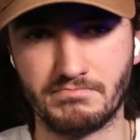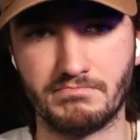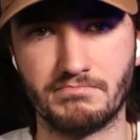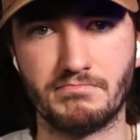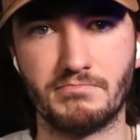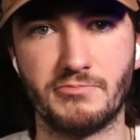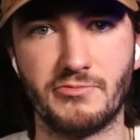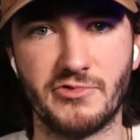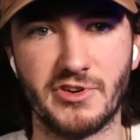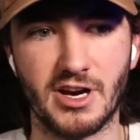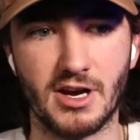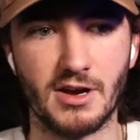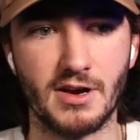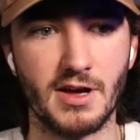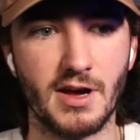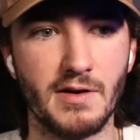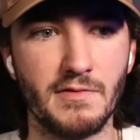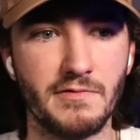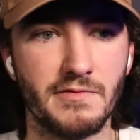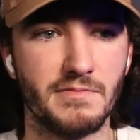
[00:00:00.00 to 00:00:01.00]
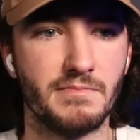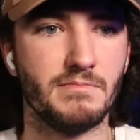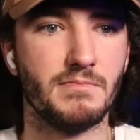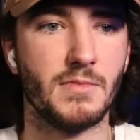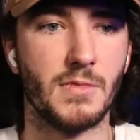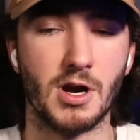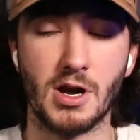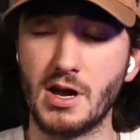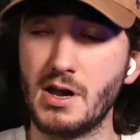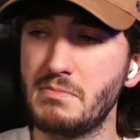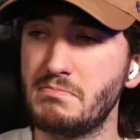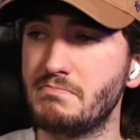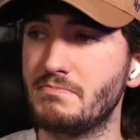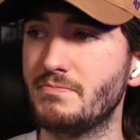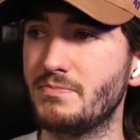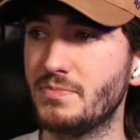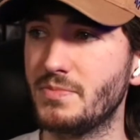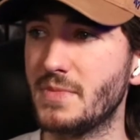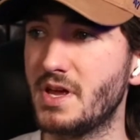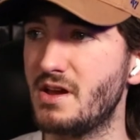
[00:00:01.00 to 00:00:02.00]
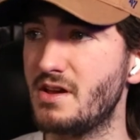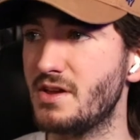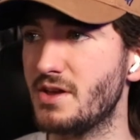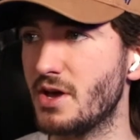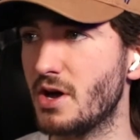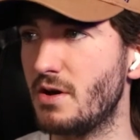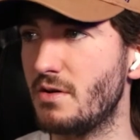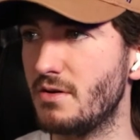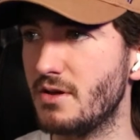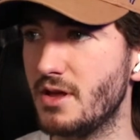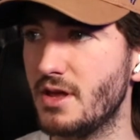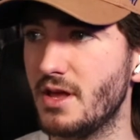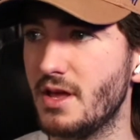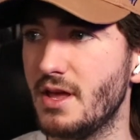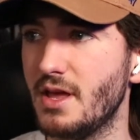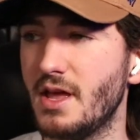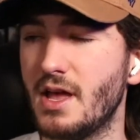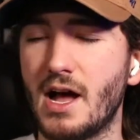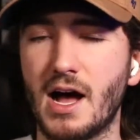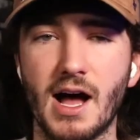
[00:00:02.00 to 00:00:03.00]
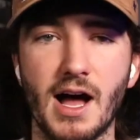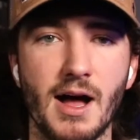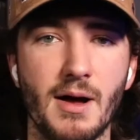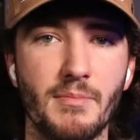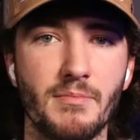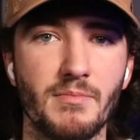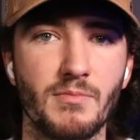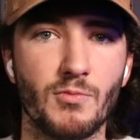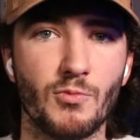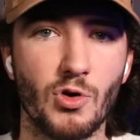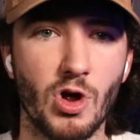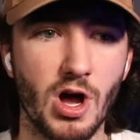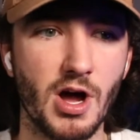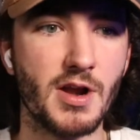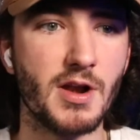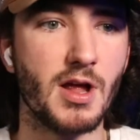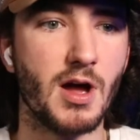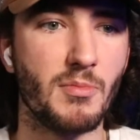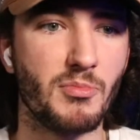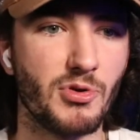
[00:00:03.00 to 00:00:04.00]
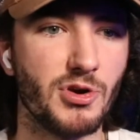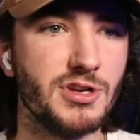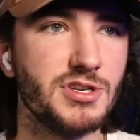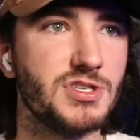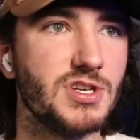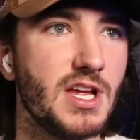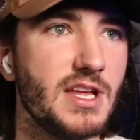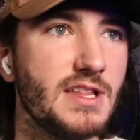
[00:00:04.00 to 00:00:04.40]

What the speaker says: Fair enough. All right. There you go. Ron, appreciate the